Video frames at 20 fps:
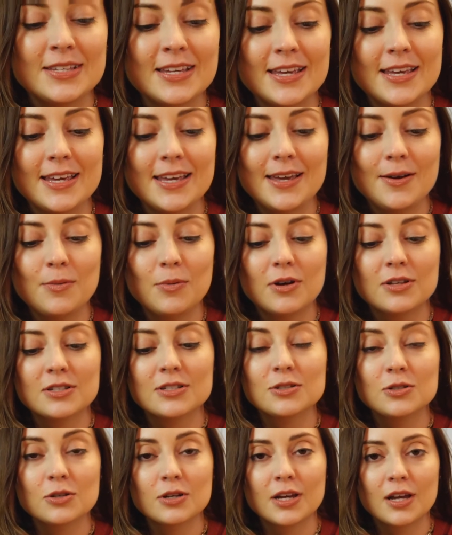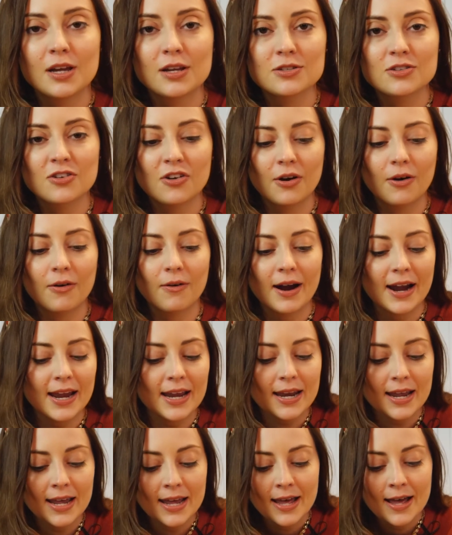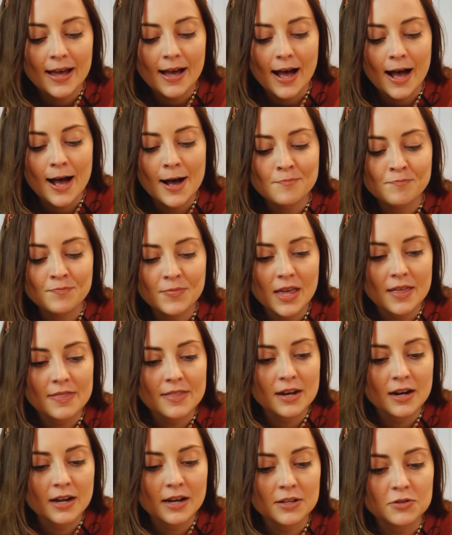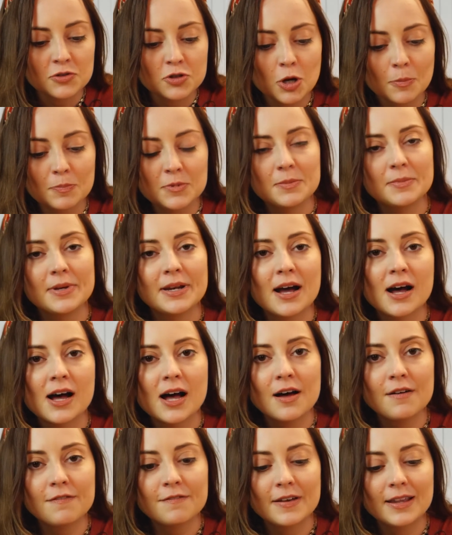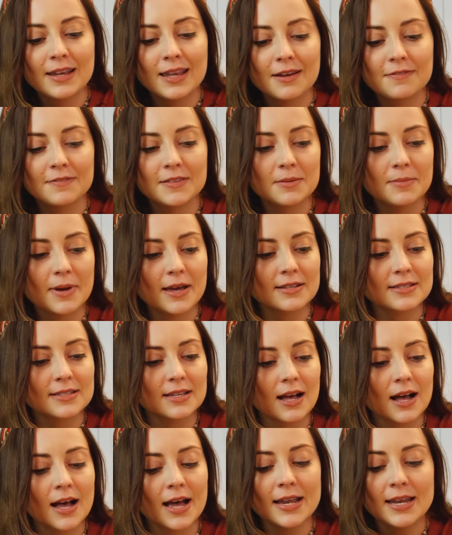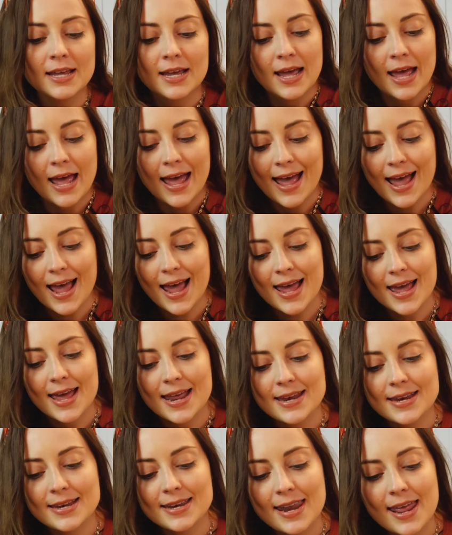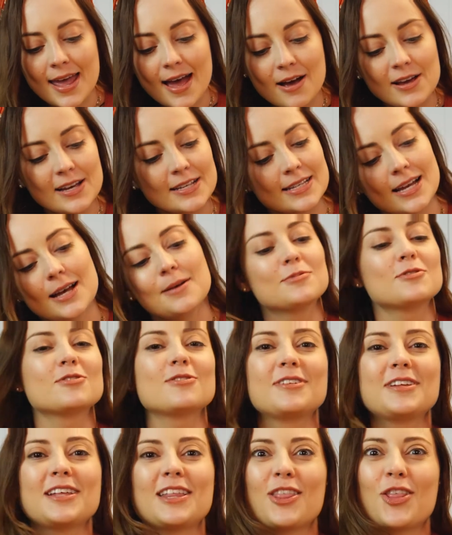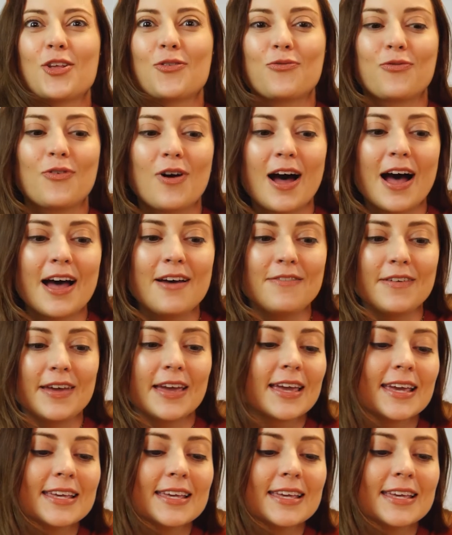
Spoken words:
He wasn't looking so great. And then I chopped him in half and left him outside. And now he's absolutely thriving.